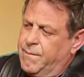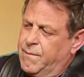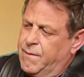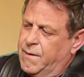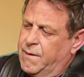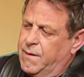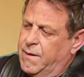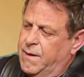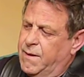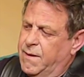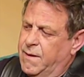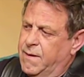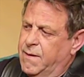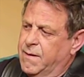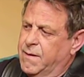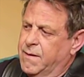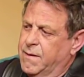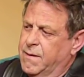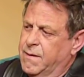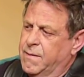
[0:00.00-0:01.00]
Down there,
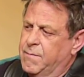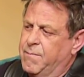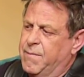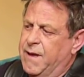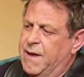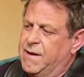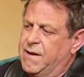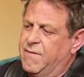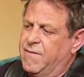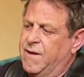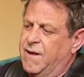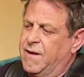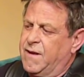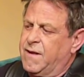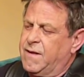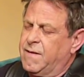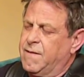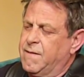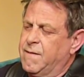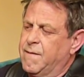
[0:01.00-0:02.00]
padding down there.